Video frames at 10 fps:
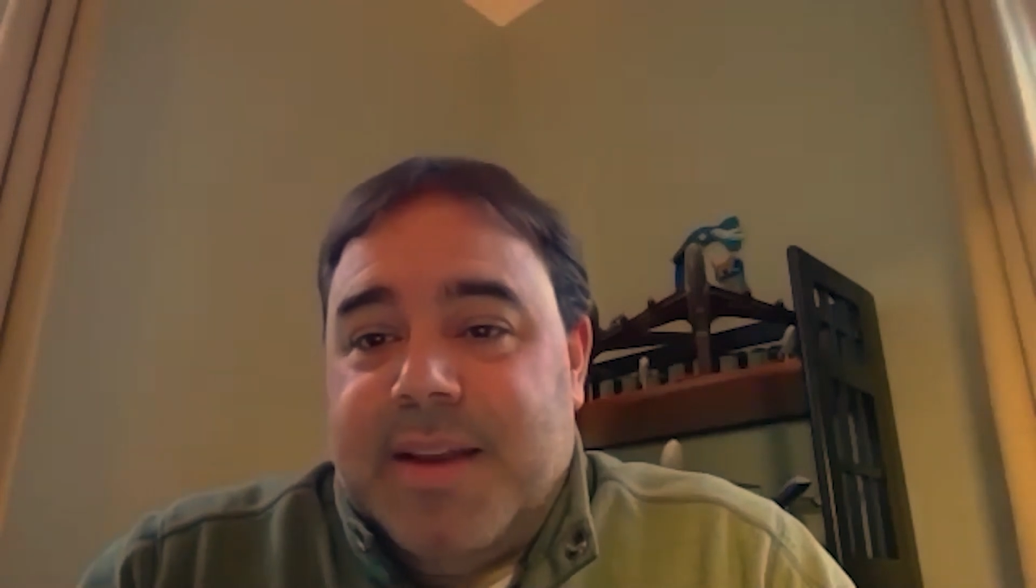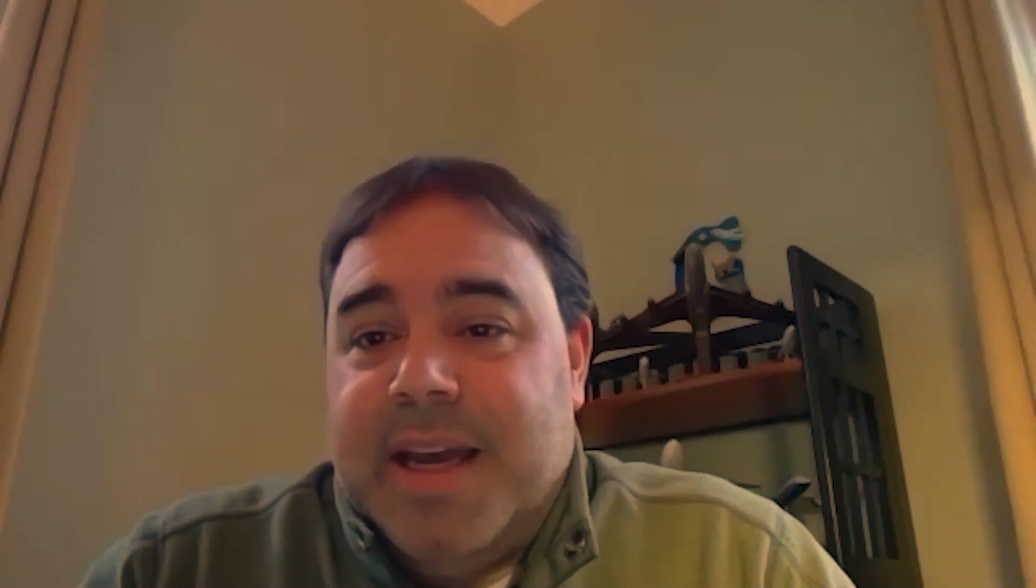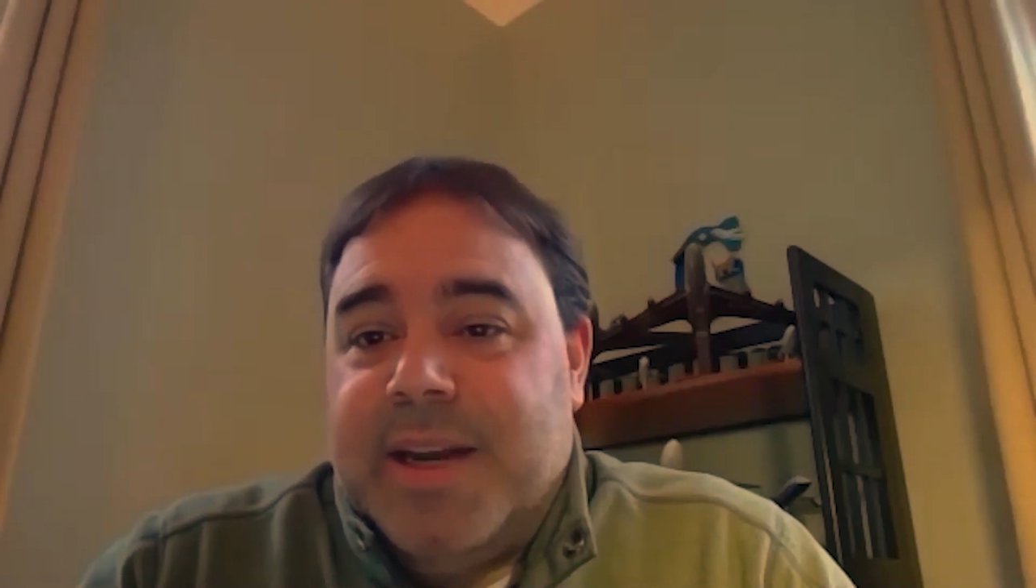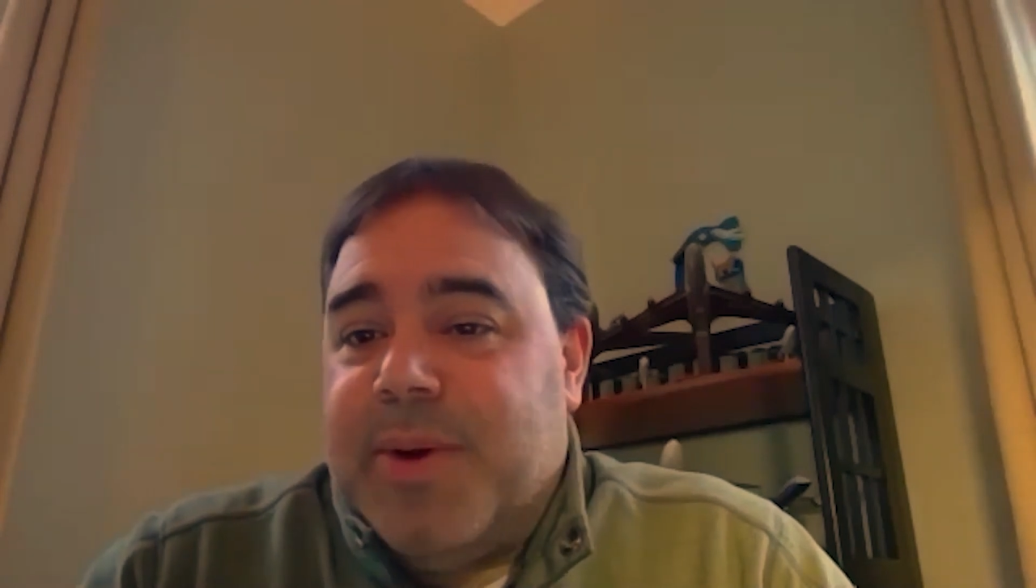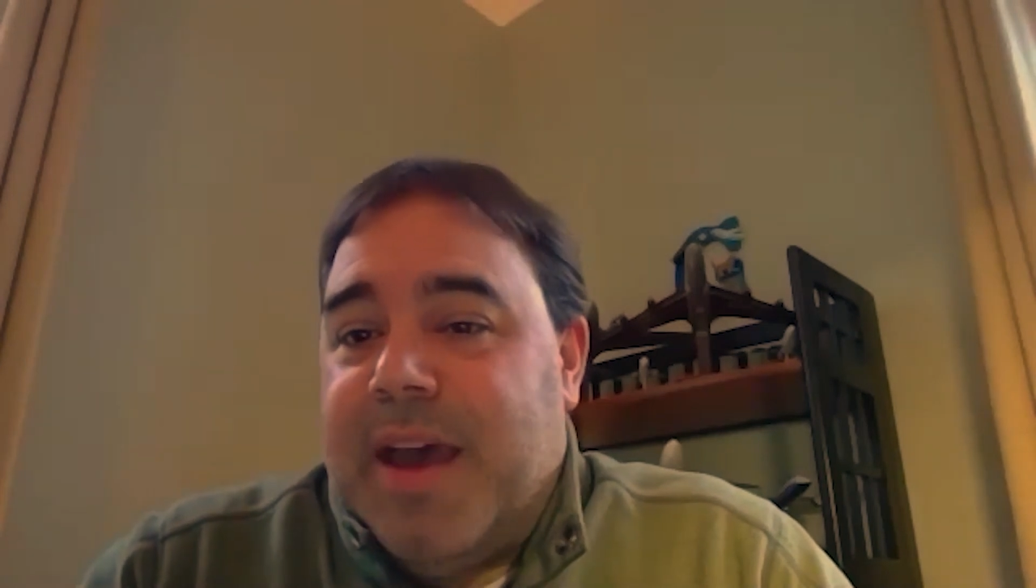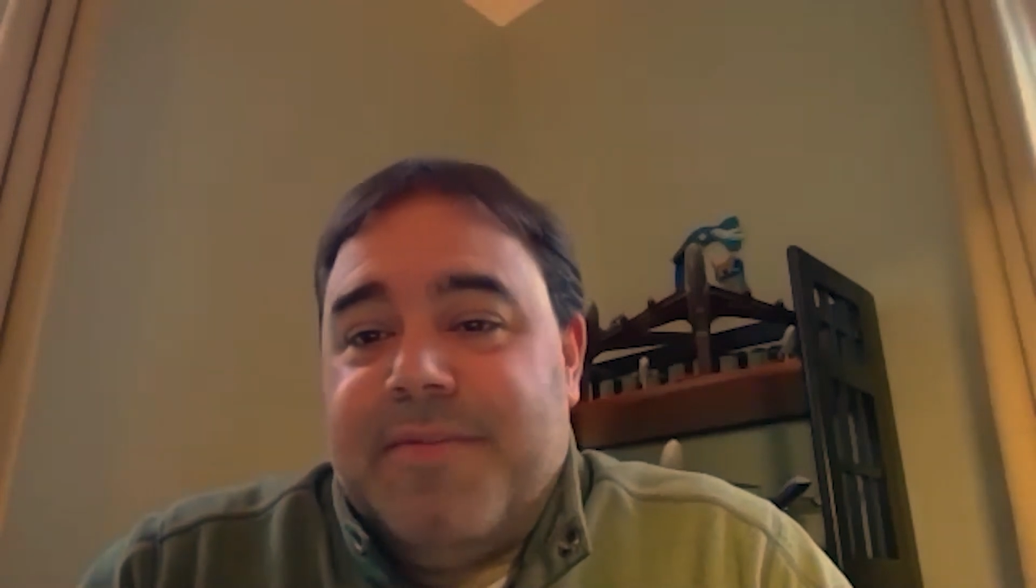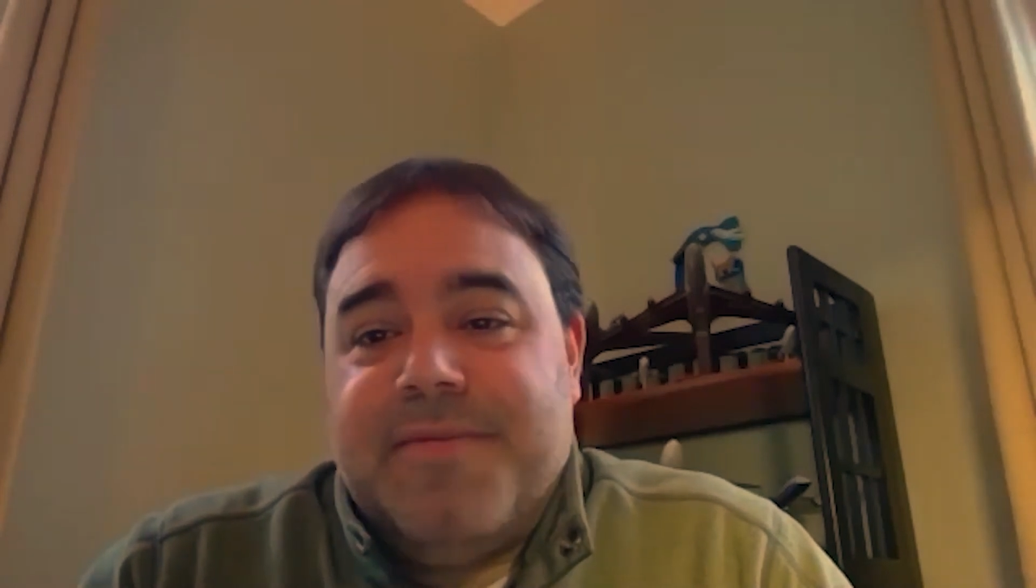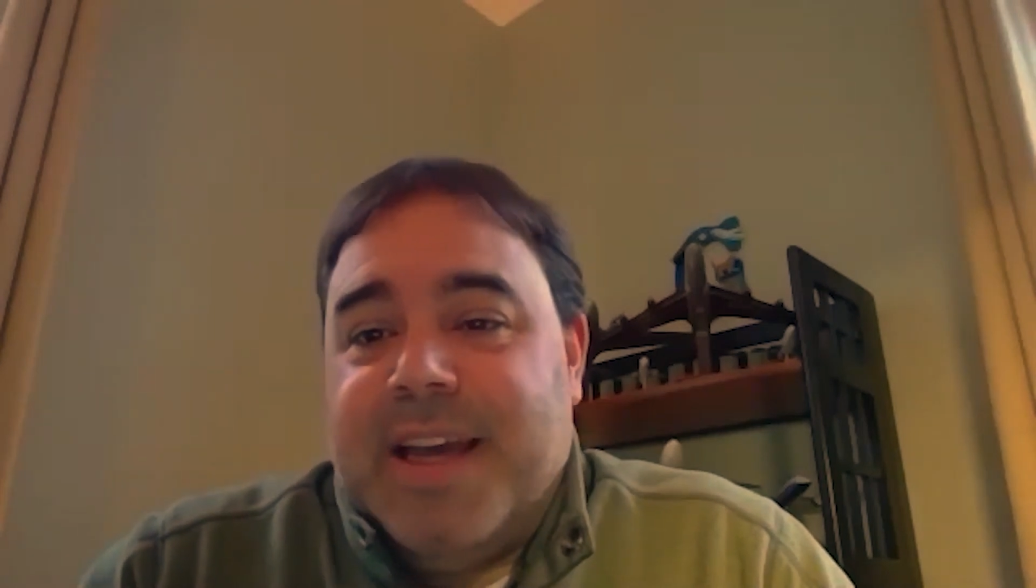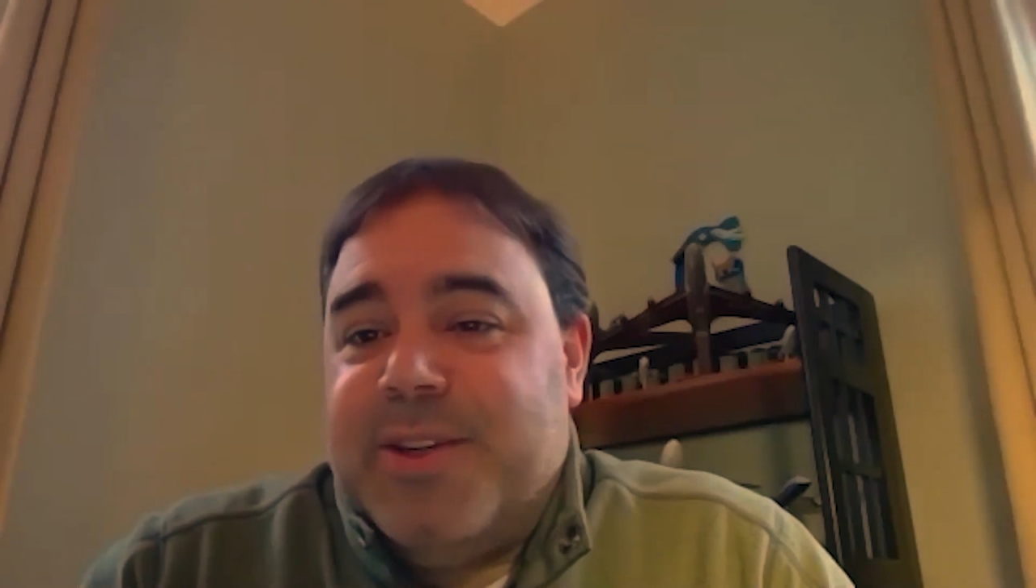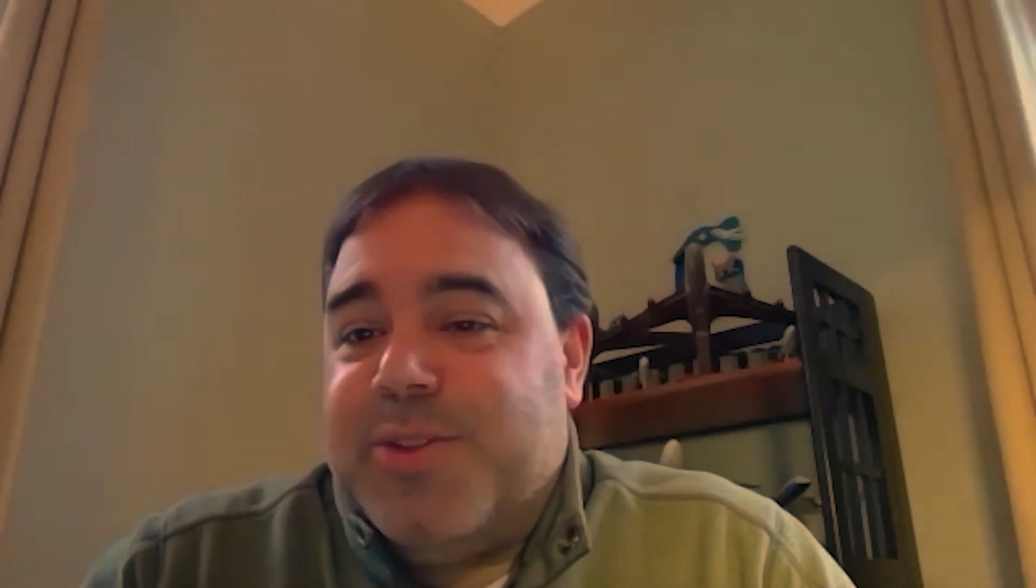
I just don't have